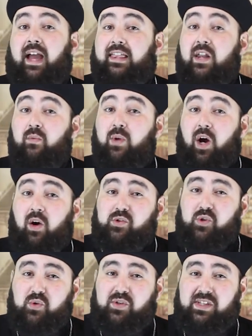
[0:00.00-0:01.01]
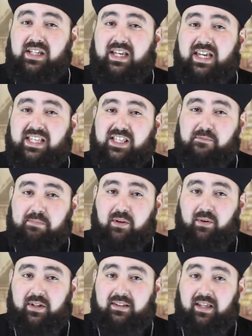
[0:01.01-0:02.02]
And then we also see his
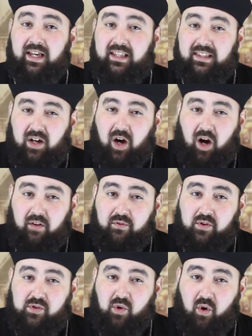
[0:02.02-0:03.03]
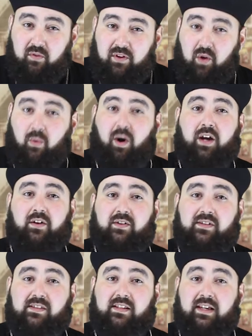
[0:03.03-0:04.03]
spirit that hovers over the
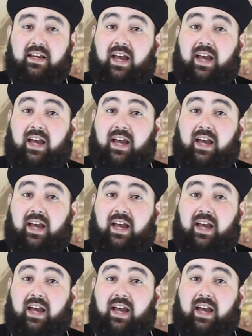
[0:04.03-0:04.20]
waters.